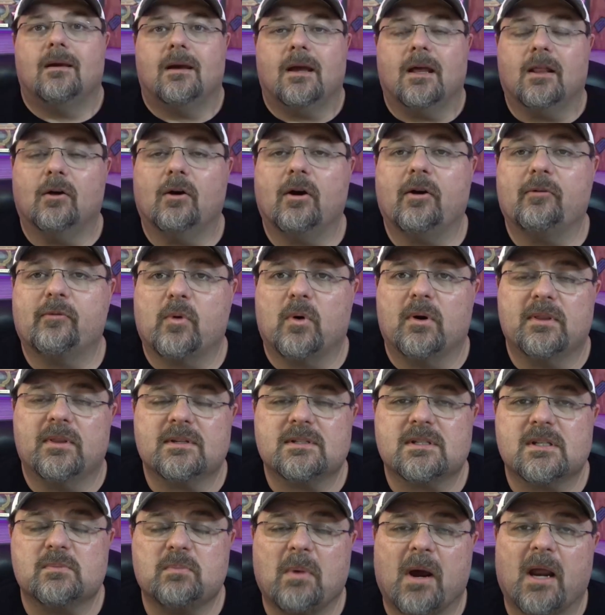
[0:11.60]
Hello, everyone.
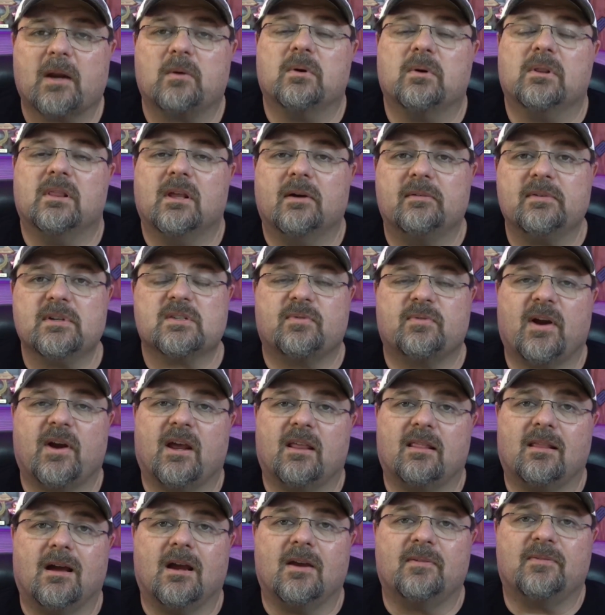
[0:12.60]
This is Mike with Lovey's
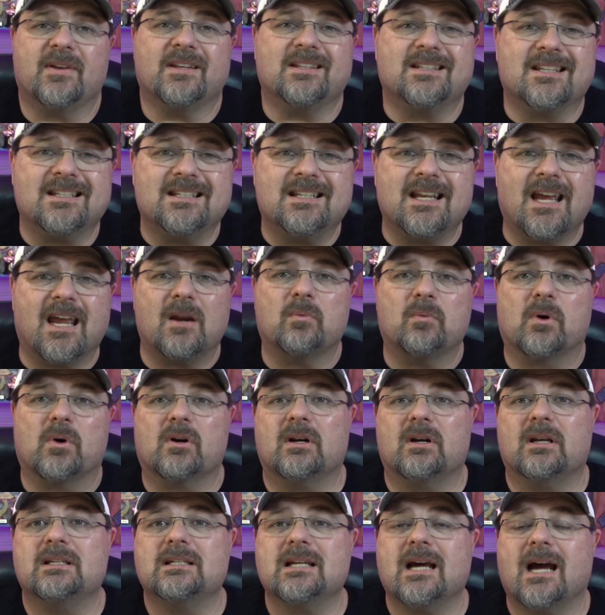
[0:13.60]
Fat Life, and today we're
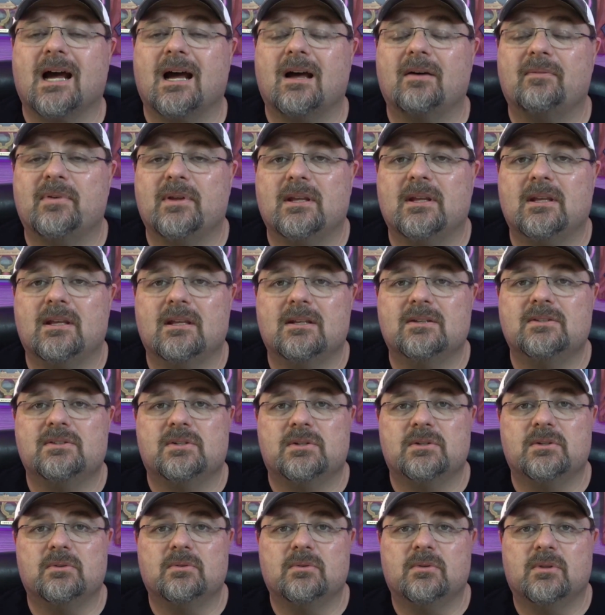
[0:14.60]
going to dive
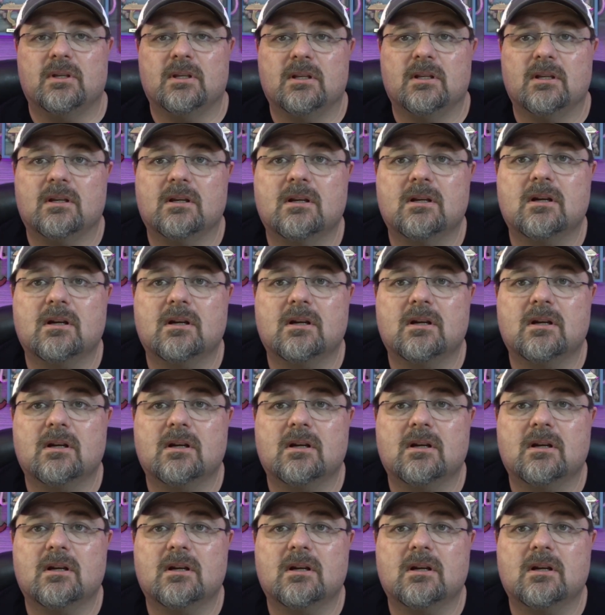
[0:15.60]
into the